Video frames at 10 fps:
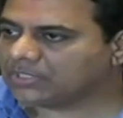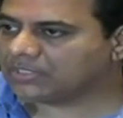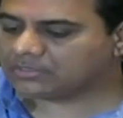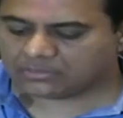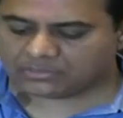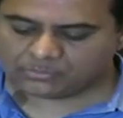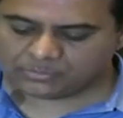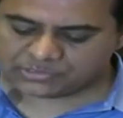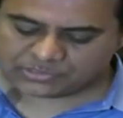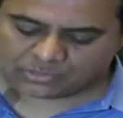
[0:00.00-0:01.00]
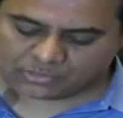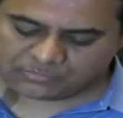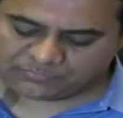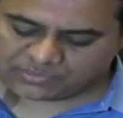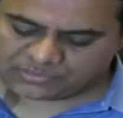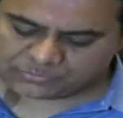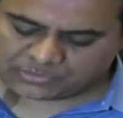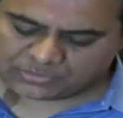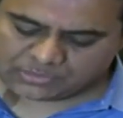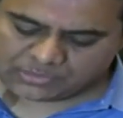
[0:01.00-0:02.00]
that innovation economy front as well.
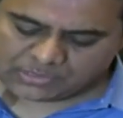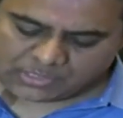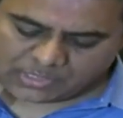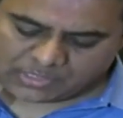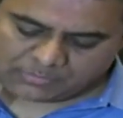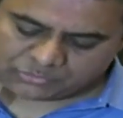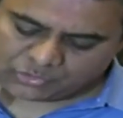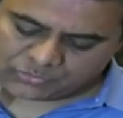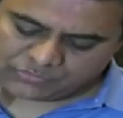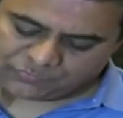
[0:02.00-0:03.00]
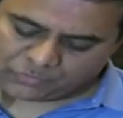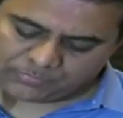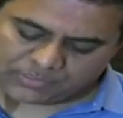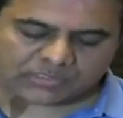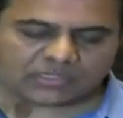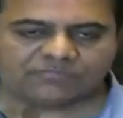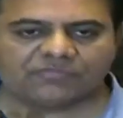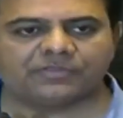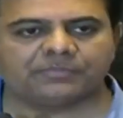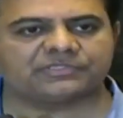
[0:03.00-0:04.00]
And I was also informed that
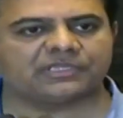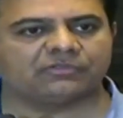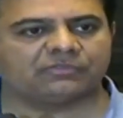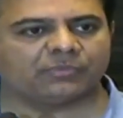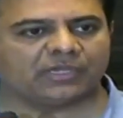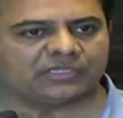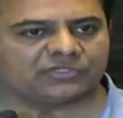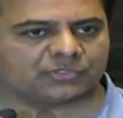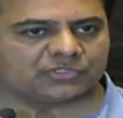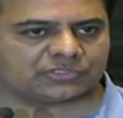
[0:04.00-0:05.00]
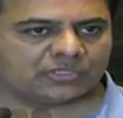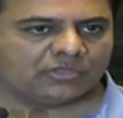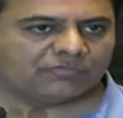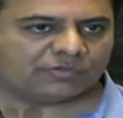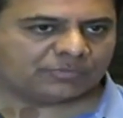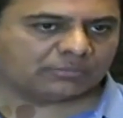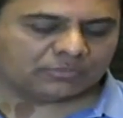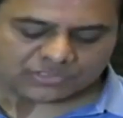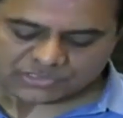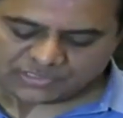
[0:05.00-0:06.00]
50% of the weightage was from the
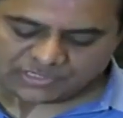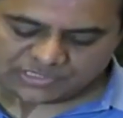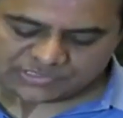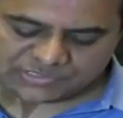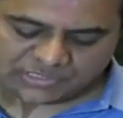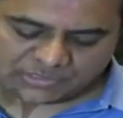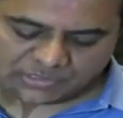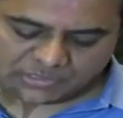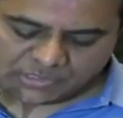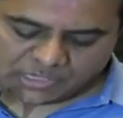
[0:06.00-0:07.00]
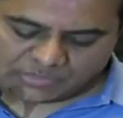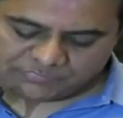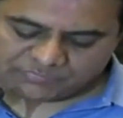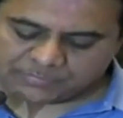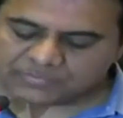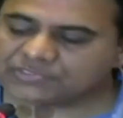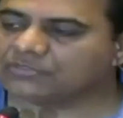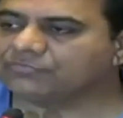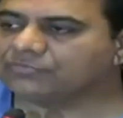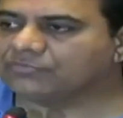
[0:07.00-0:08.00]
commercial real estate and
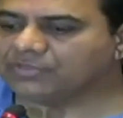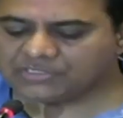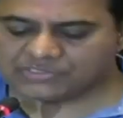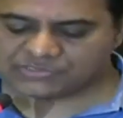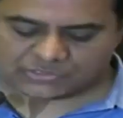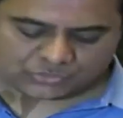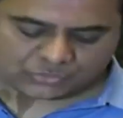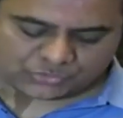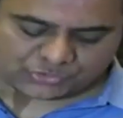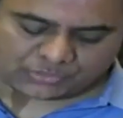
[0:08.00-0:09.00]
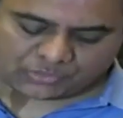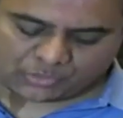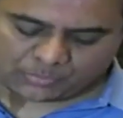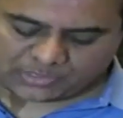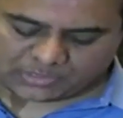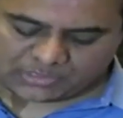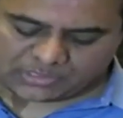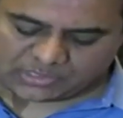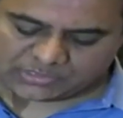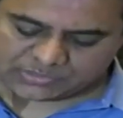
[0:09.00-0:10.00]
50% for the various socio-economic
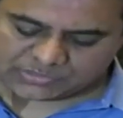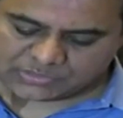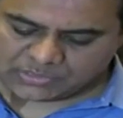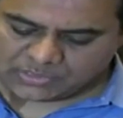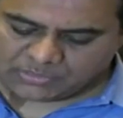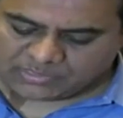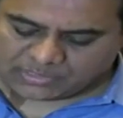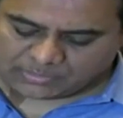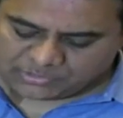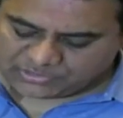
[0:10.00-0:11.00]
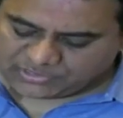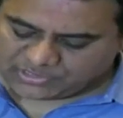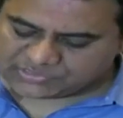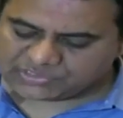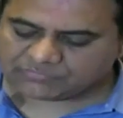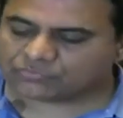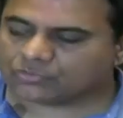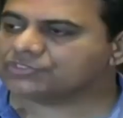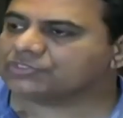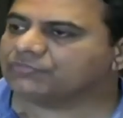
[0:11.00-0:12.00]
indicators. Well, commercial real estate, of
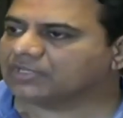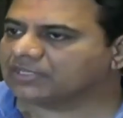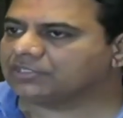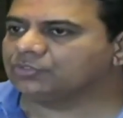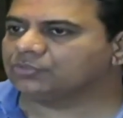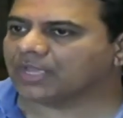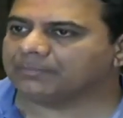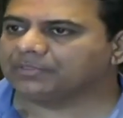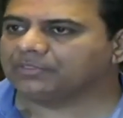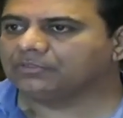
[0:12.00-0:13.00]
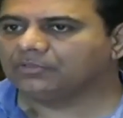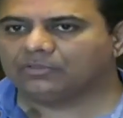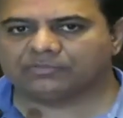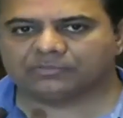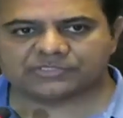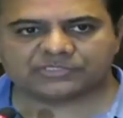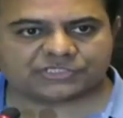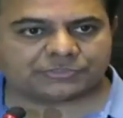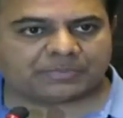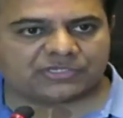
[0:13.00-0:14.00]
course, will continue to happen with business
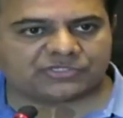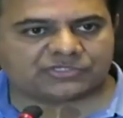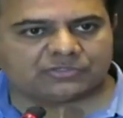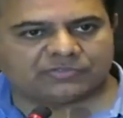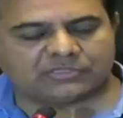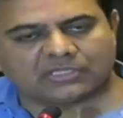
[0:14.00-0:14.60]
expansion, with